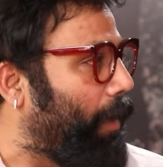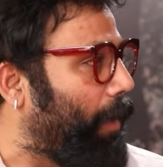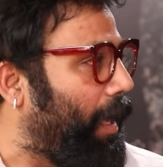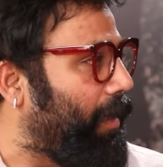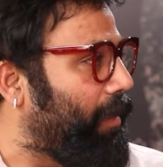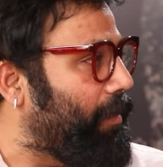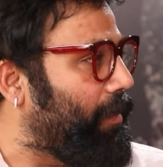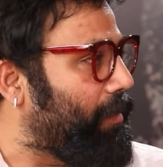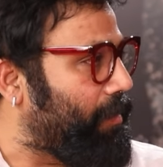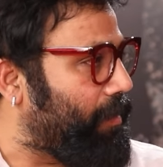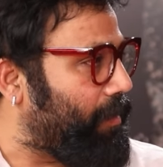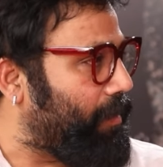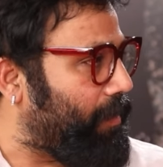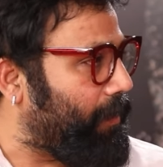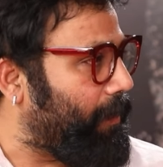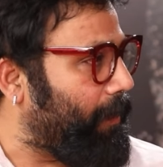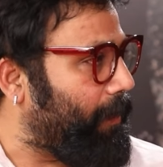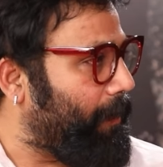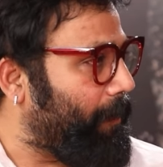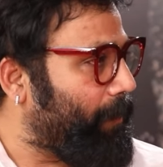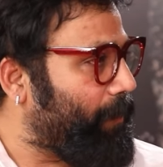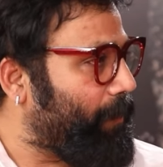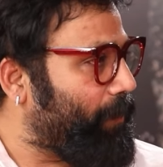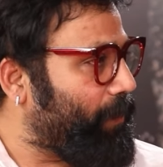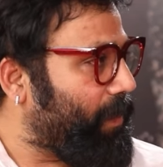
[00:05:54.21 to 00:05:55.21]
balanced.
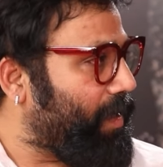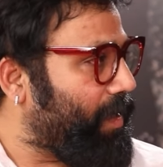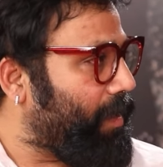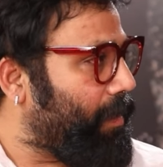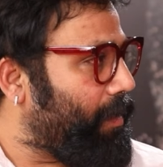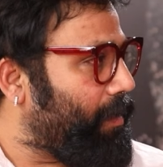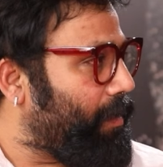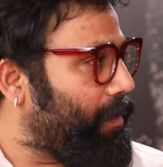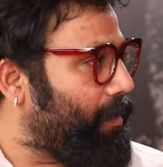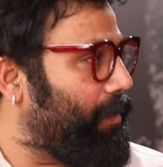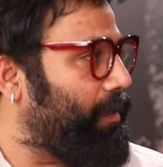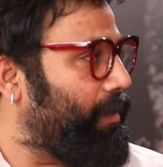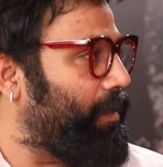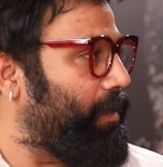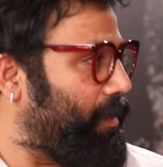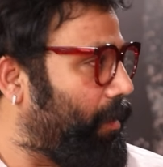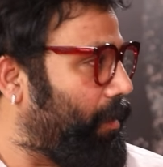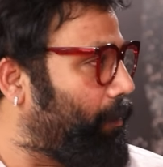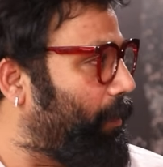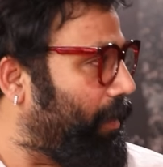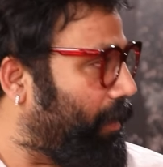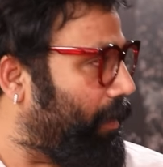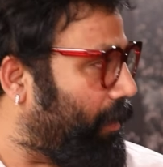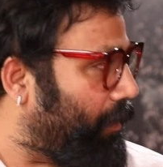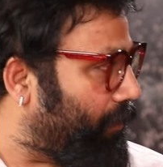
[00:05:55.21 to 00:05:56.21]
The
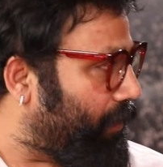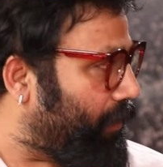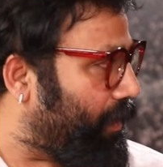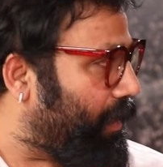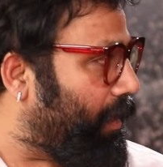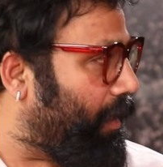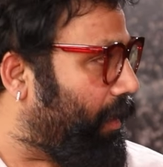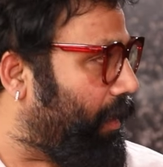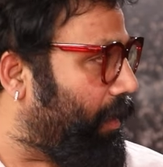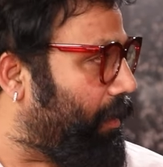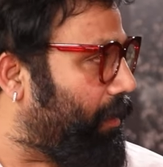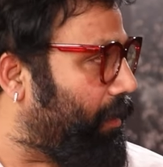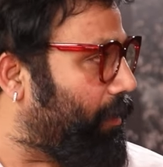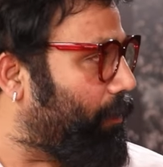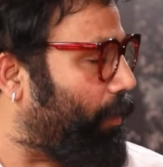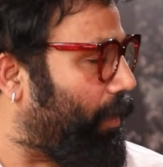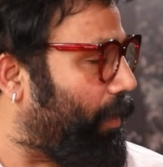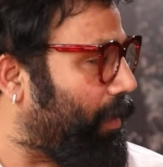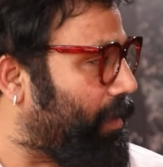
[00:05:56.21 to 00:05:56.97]
cinematography and